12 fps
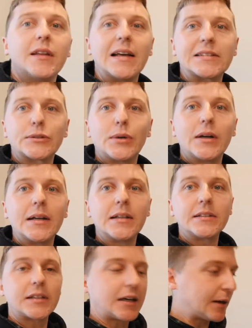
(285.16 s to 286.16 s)
there's
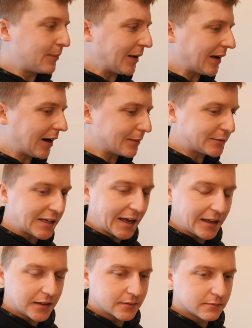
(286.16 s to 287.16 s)
quite a big
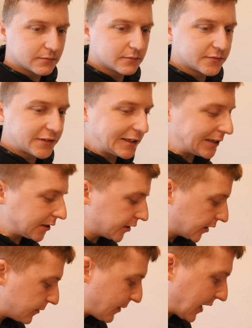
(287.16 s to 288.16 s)
update. Feeling
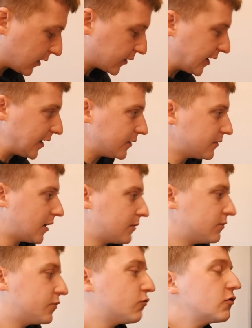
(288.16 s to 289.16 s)
good about it.
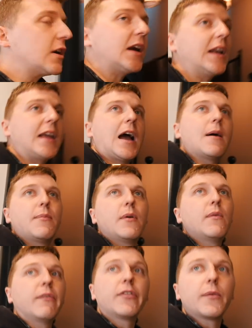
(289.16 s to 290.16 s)
I'm really happy
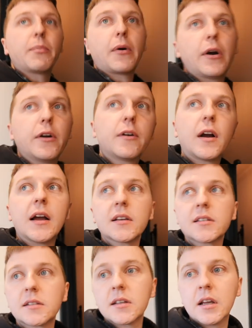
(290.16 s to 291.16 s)
with the
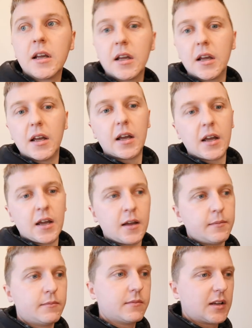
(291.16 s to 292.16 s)
progress.
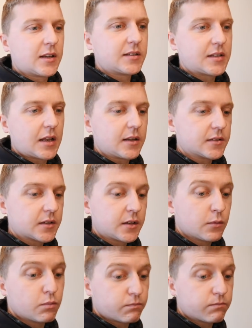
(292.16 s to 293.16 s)
Like I said, it's going
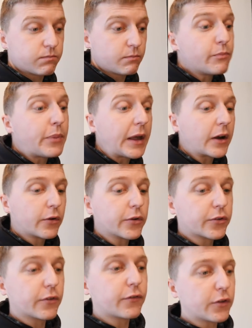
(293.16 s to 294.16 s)
to be
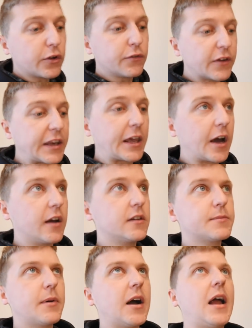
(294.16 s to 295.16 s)
across a few
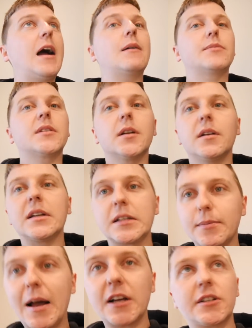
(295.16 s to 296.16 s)
videos, but I absolutely
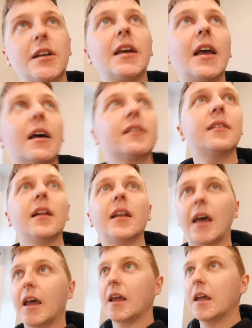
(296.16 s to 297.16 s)
smashed it
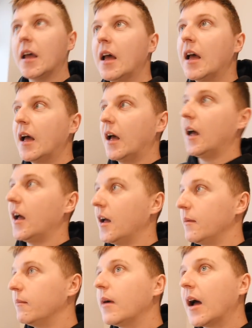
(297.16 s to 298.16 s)
yesterday.
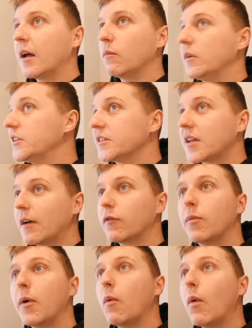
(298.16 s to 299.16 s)
And we just
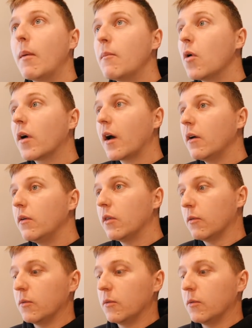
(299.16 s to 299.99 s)
have to put one more coat on the